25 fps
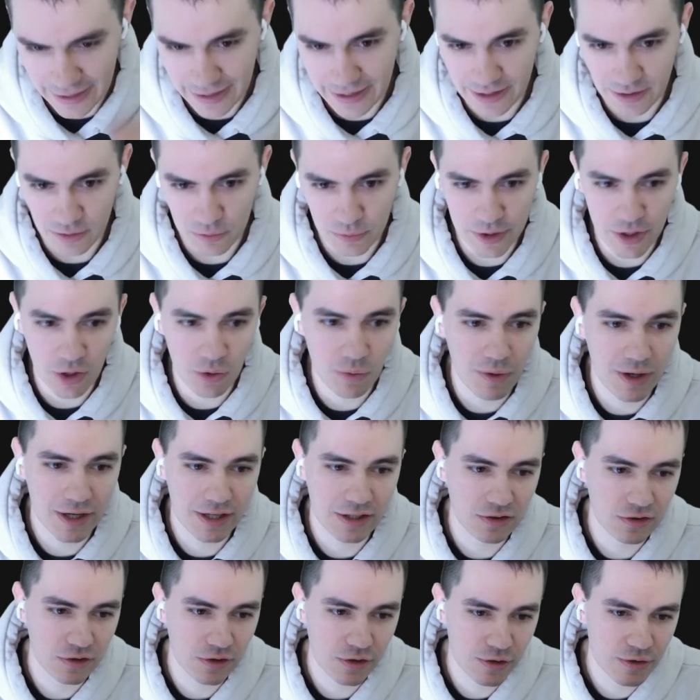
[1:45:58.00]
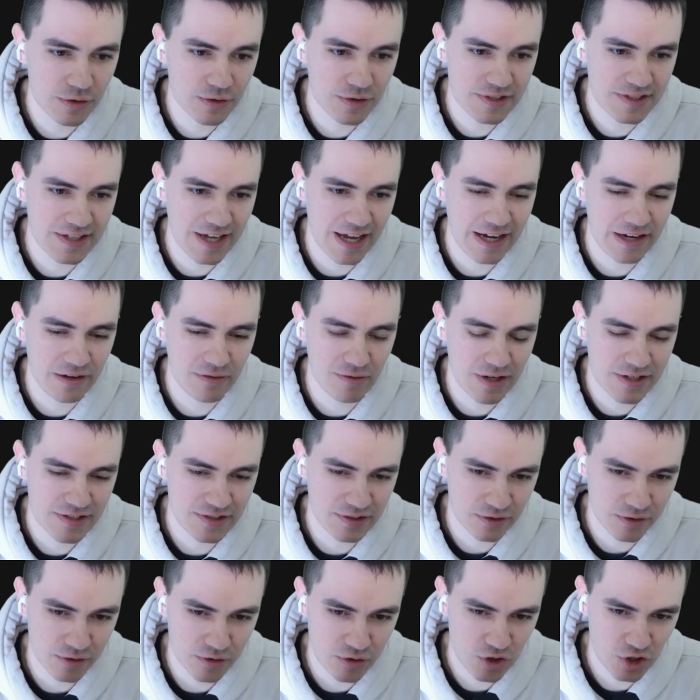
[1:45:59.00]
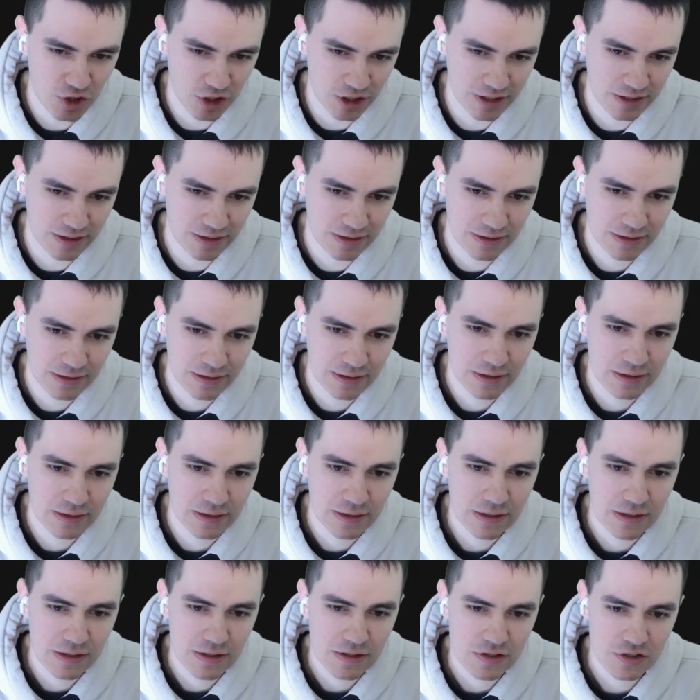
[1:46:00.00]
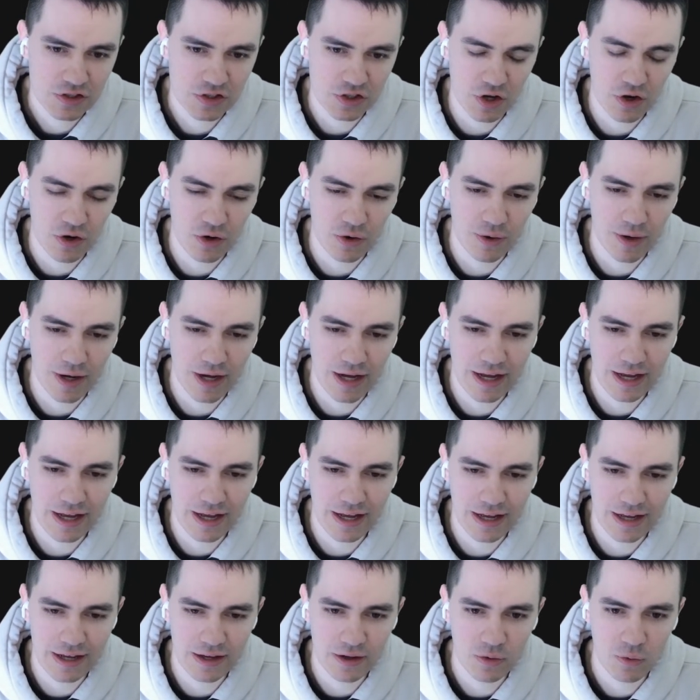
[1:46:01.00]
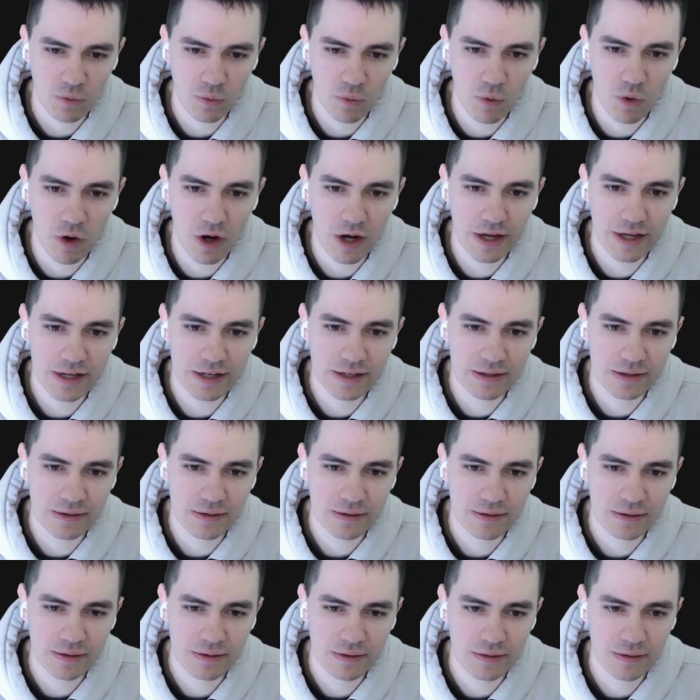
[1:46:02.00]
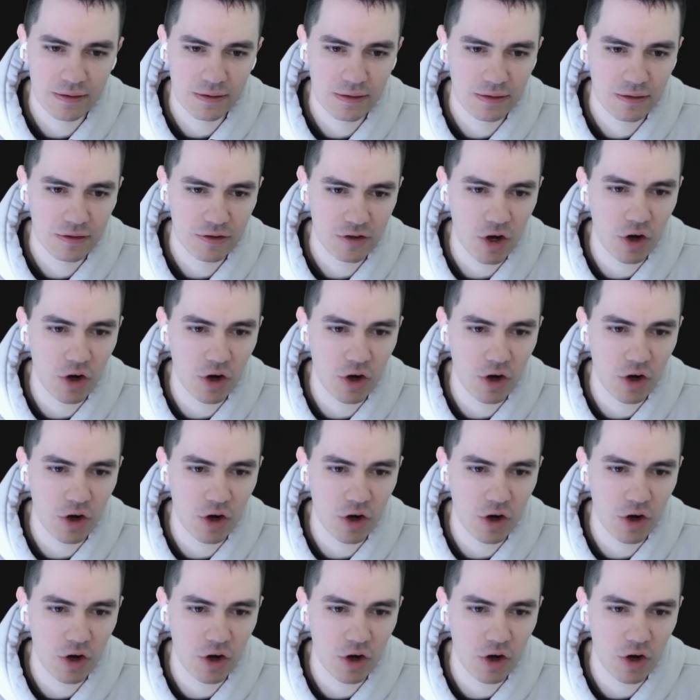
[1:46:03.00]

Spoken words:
We don't want to lose any resolution. So 1, oh,